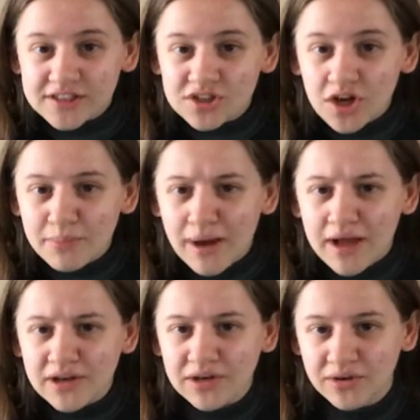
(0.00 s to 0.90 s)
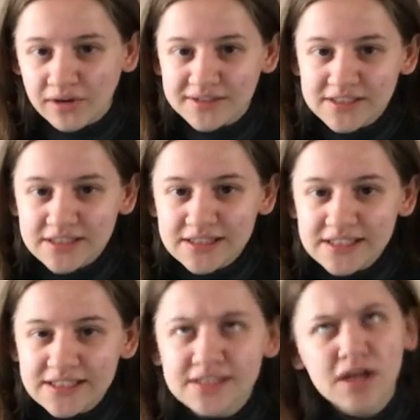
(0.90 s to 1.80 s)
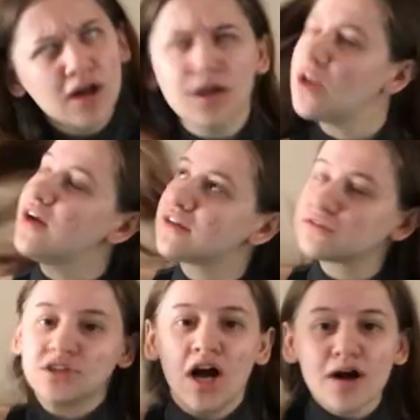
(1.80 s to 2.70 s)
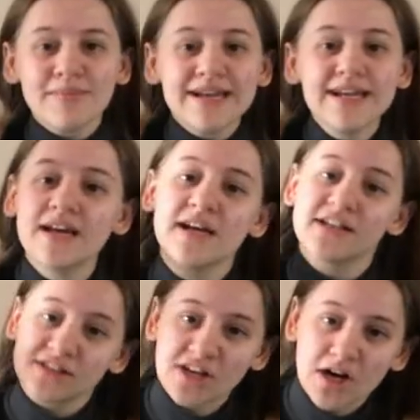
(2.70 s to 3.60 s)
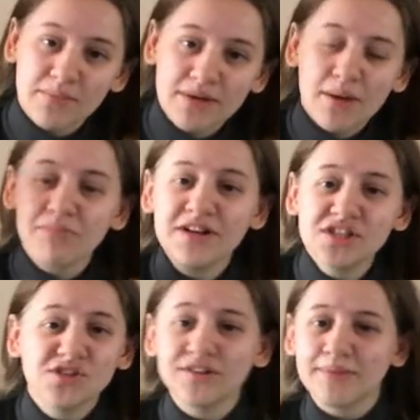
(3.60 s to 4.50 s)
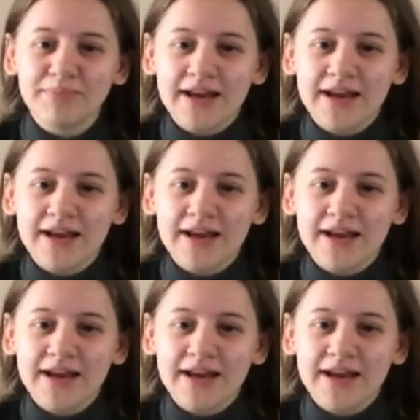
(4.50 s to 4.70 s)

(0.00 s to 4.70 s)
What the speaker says: time and not seen this? Like, tell me. I'm pretty sure they've been